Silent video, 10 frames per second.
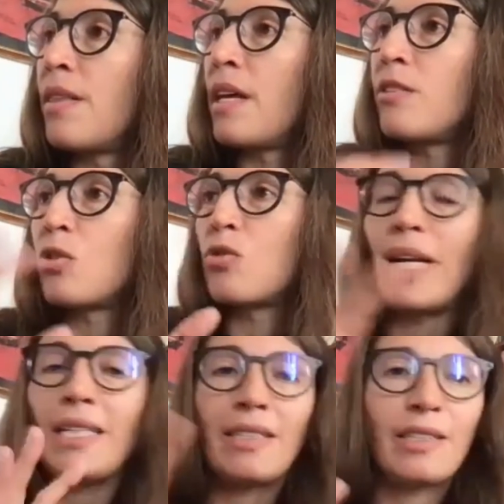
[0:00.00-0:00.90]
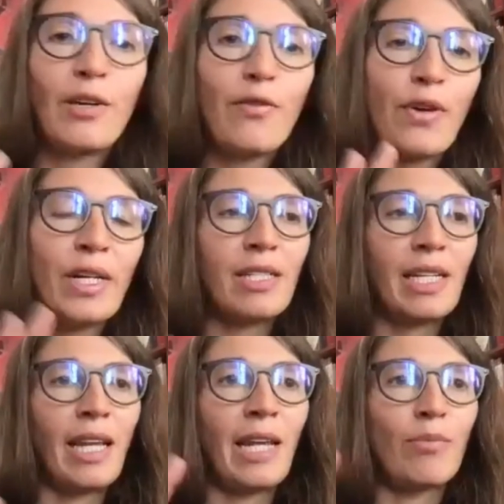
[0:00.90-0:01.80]
there's a great difference
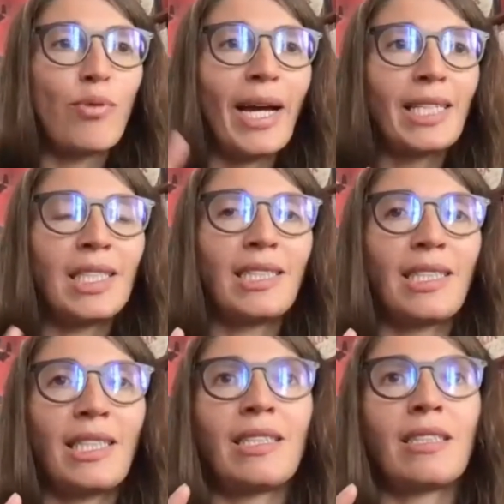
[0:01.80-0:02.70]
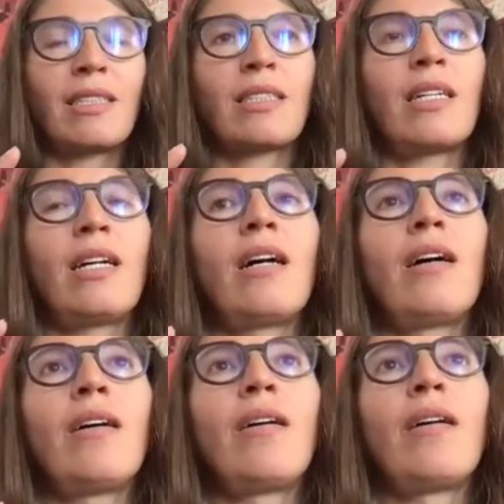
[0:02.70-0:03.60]
in practices
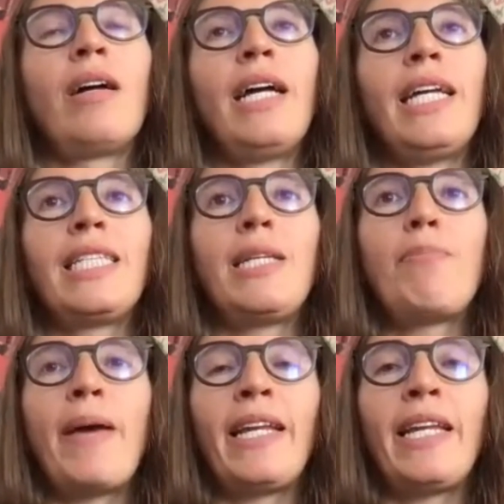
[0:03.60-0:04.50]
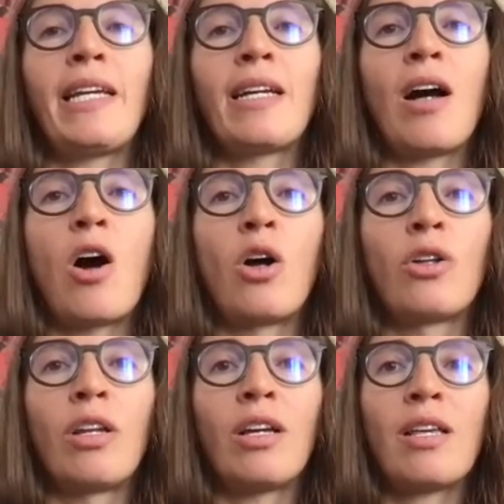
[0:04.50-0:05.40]
depending
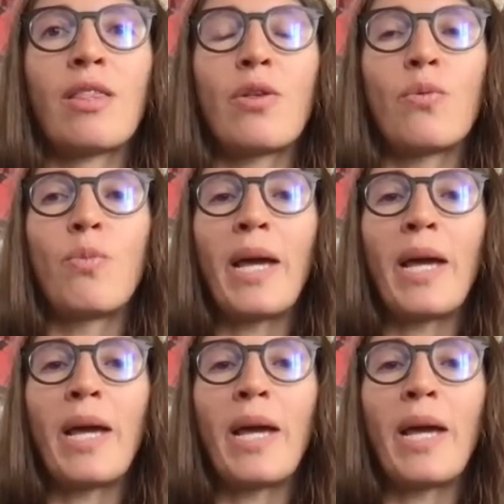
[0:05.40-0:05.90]
on the